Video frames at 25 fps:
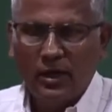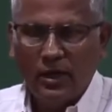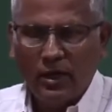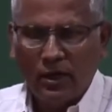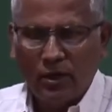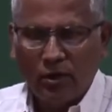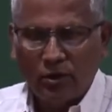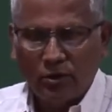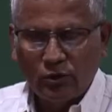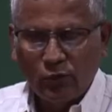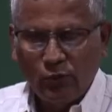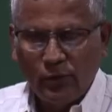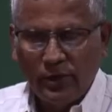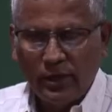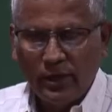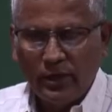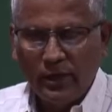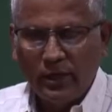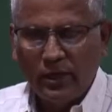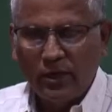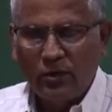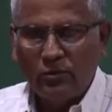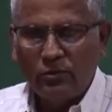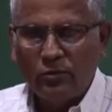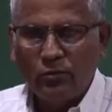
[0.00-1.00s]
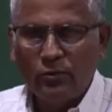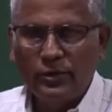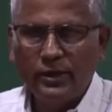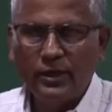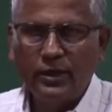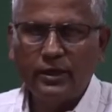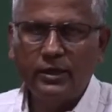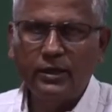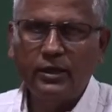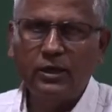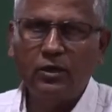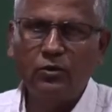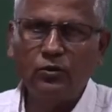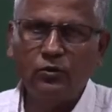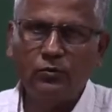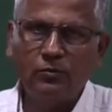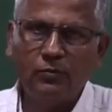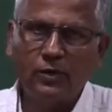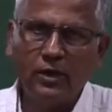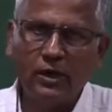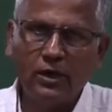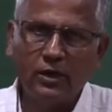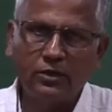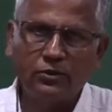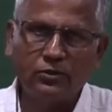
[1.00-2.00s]
uh, or the wearing wearing
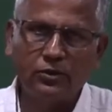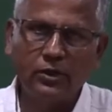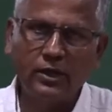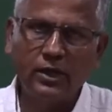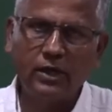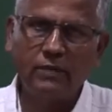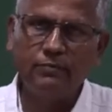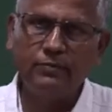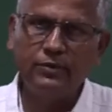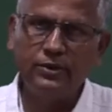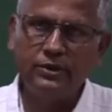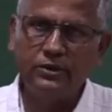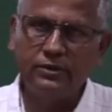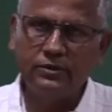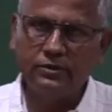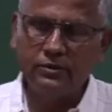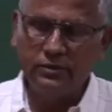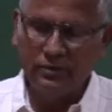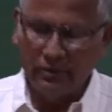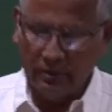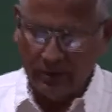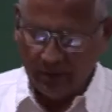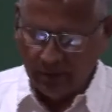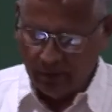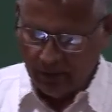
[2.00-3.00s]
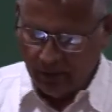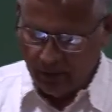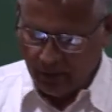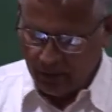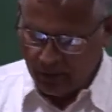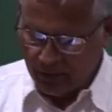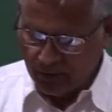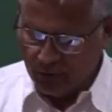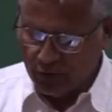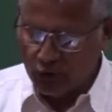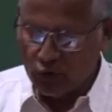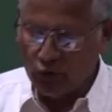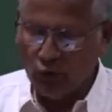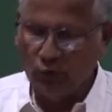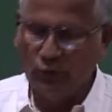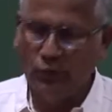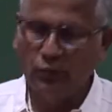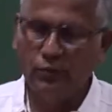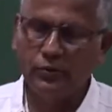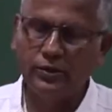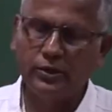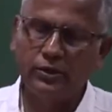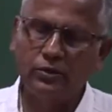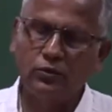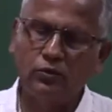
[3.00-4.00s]
out part can be
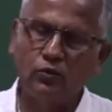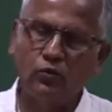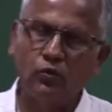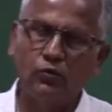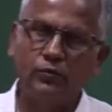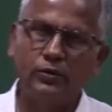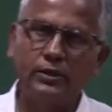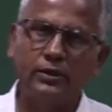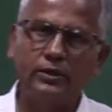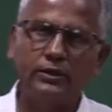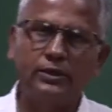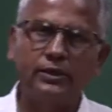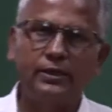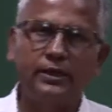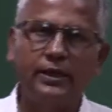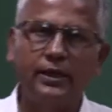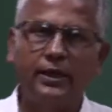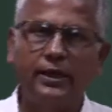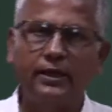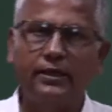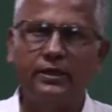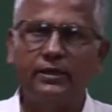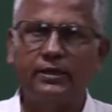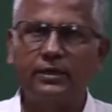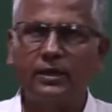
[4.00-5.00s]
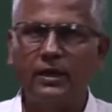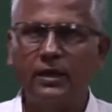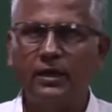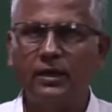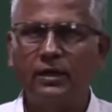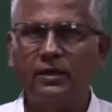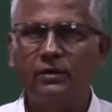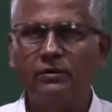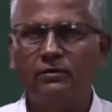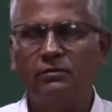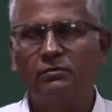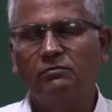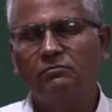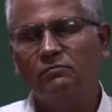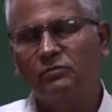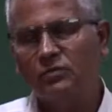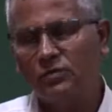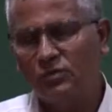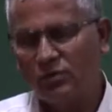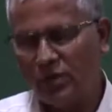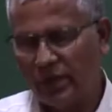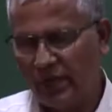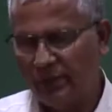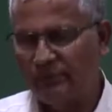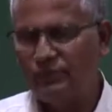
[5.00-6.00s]
distributed over the entire
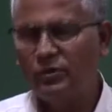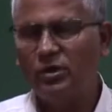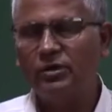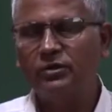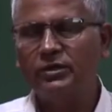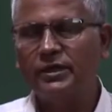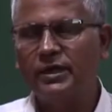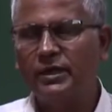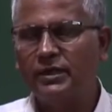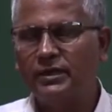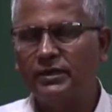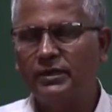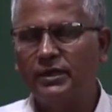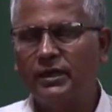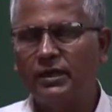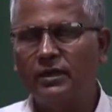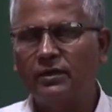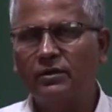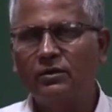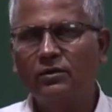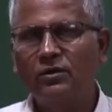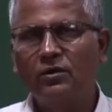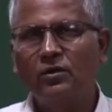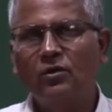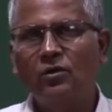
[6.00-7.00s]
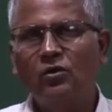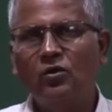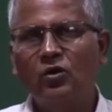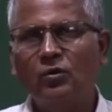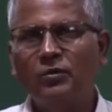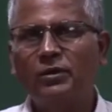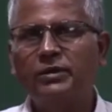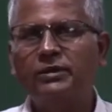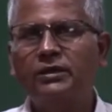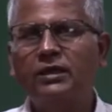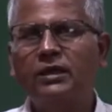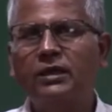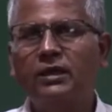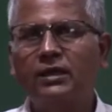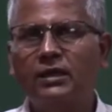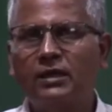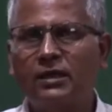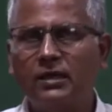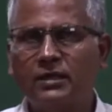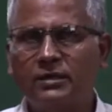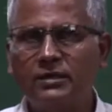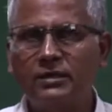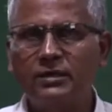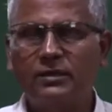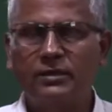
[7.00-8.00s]
if not the entire over the
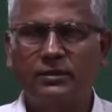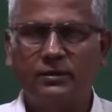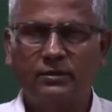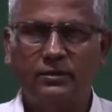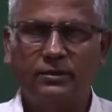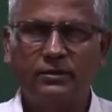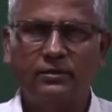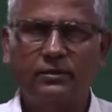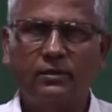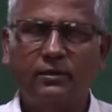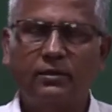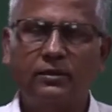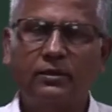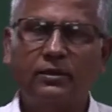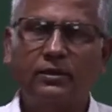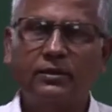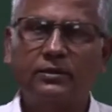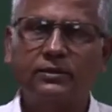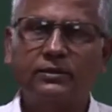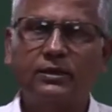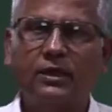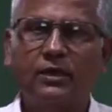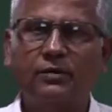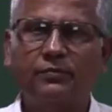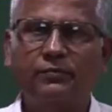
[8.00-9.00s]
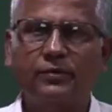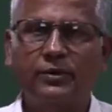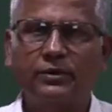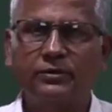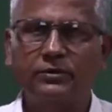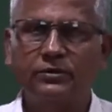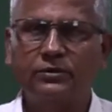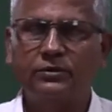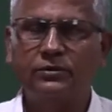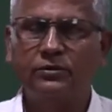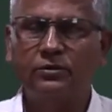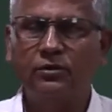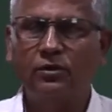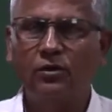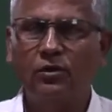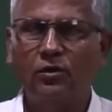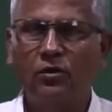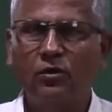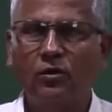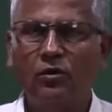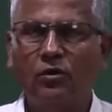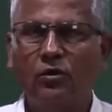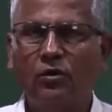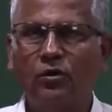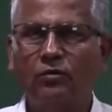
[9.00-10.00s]
larger surface
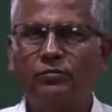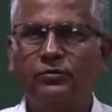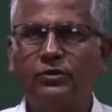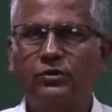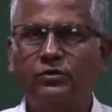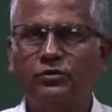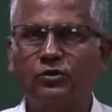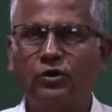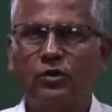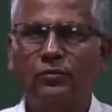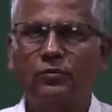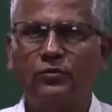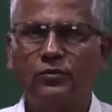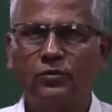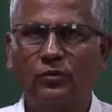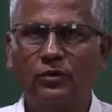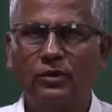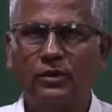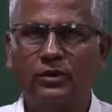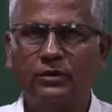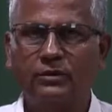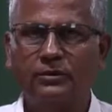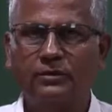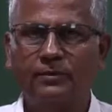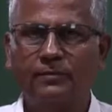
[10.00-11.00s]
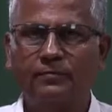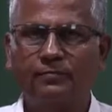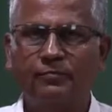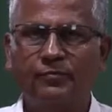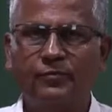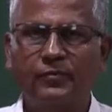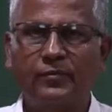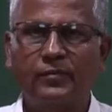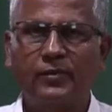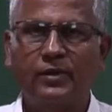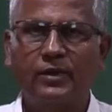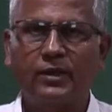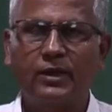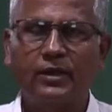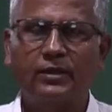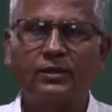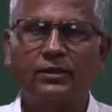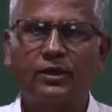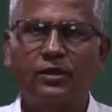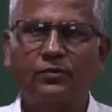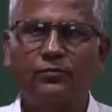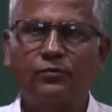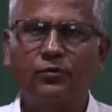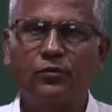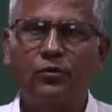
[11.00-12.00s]
of the top rollers
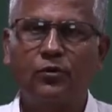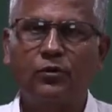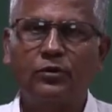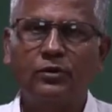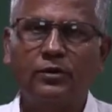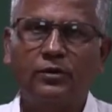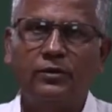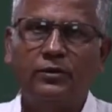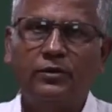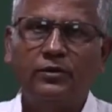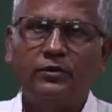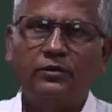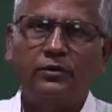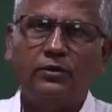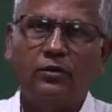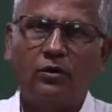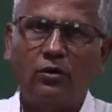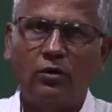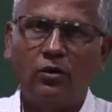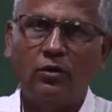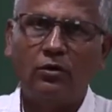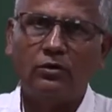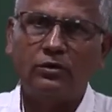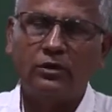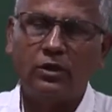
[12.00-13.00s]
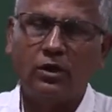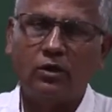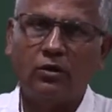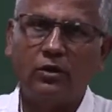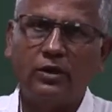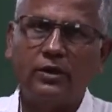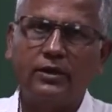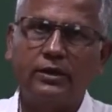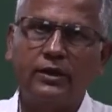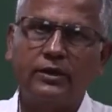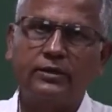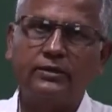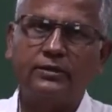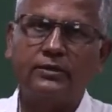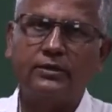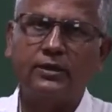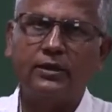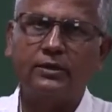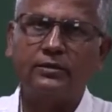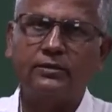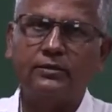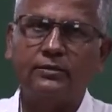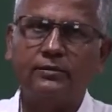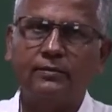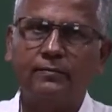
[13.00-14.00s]
and therefore, the
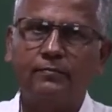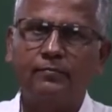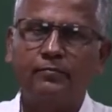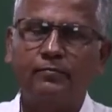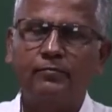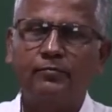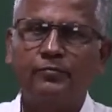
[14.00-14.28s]
condensers